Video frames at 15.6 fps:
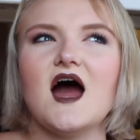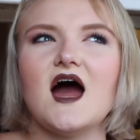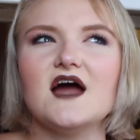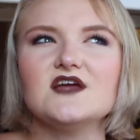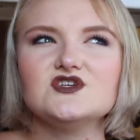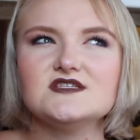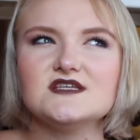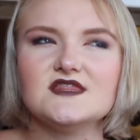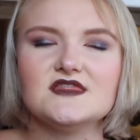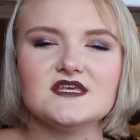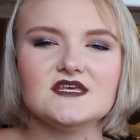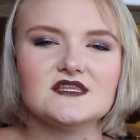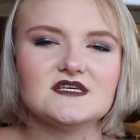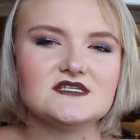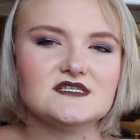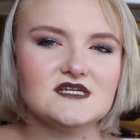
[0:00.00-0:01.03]
I just didn't
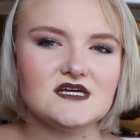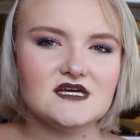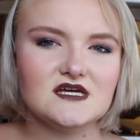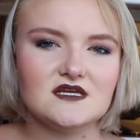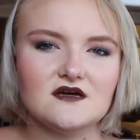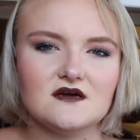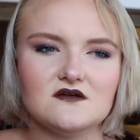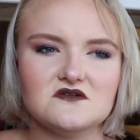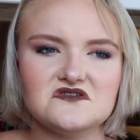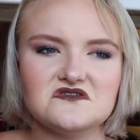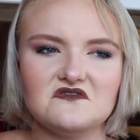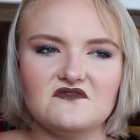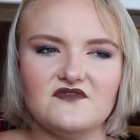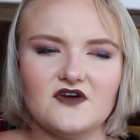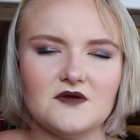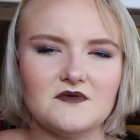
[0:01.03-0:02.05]
think this did
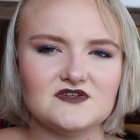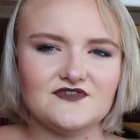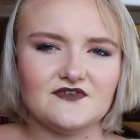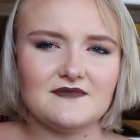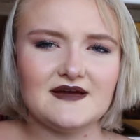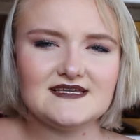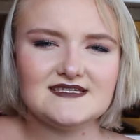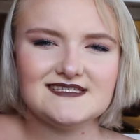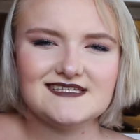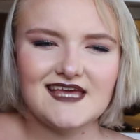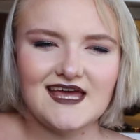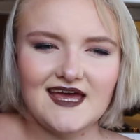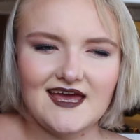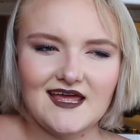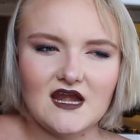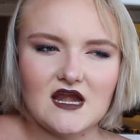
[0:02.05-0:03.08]
very much for my
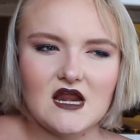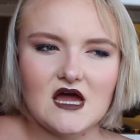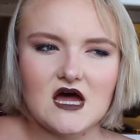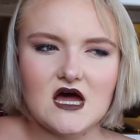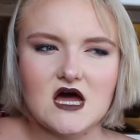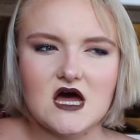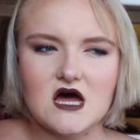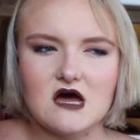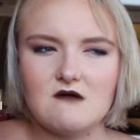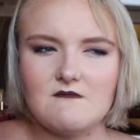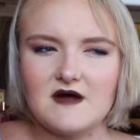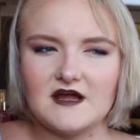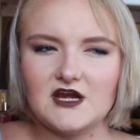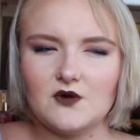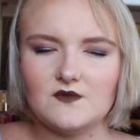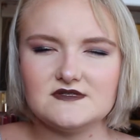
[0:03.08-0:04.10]
skin. Um,
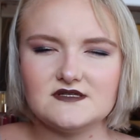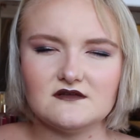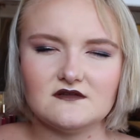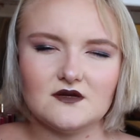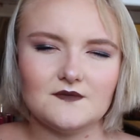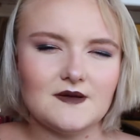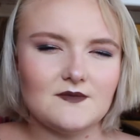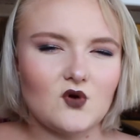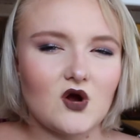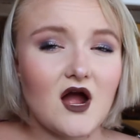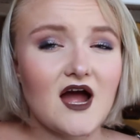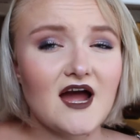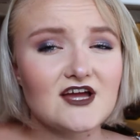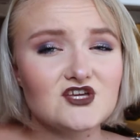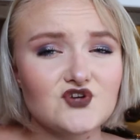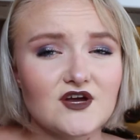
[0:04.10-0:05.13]
I know it's a little bit more
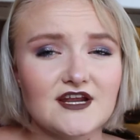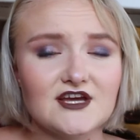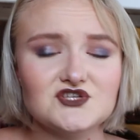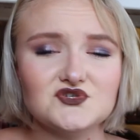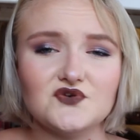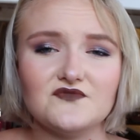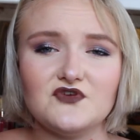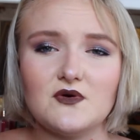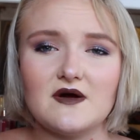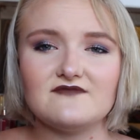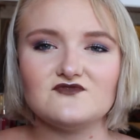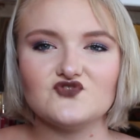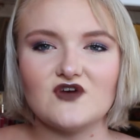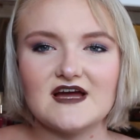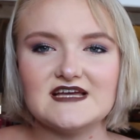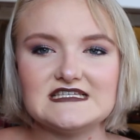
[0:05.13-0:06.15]
hydrating, so if you have
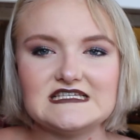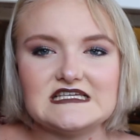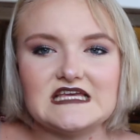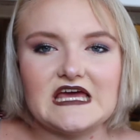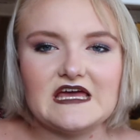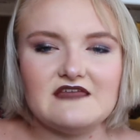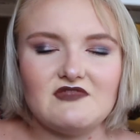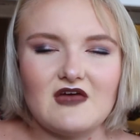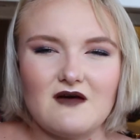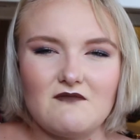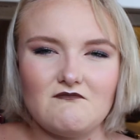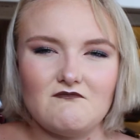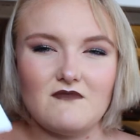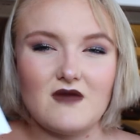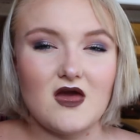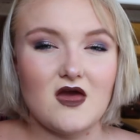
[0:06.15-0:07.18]
dry skin, that
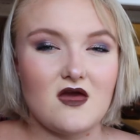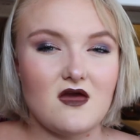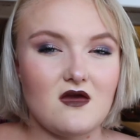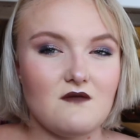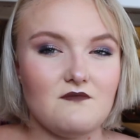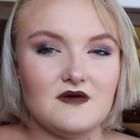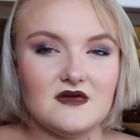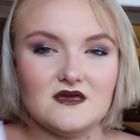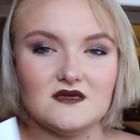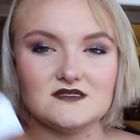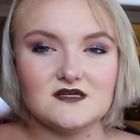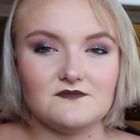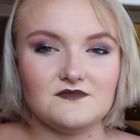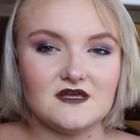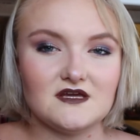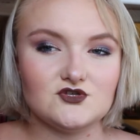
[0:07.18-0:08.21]
may be
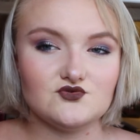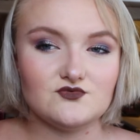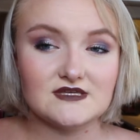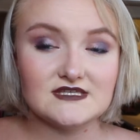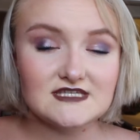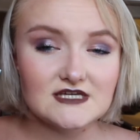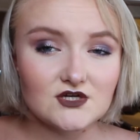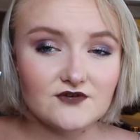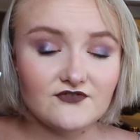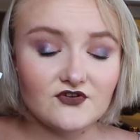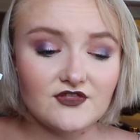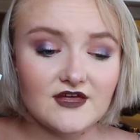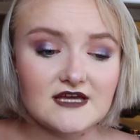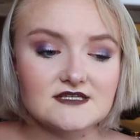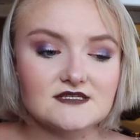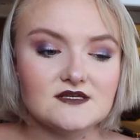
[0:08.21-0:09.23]
something to consider for
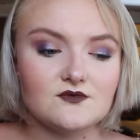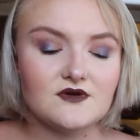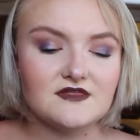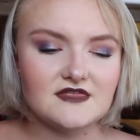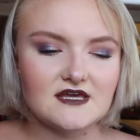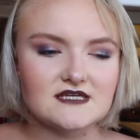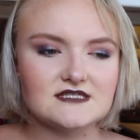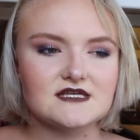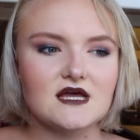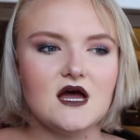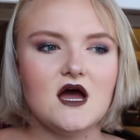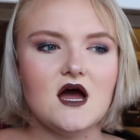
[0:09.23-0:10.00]
this, with this.